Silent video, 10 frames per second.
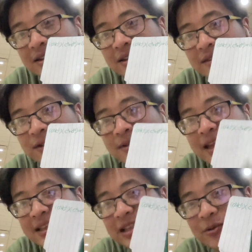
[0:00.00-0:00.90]
if you look at
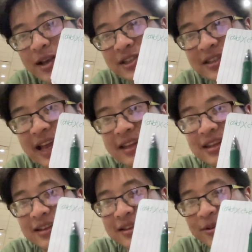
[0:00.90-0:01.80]
this equation and
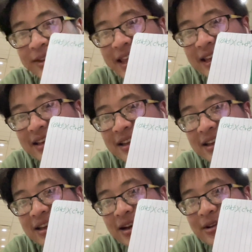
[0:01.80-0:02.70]
you think,
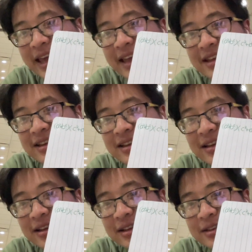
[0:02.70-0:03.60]
okay,
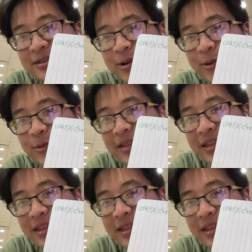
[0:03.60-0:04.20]
so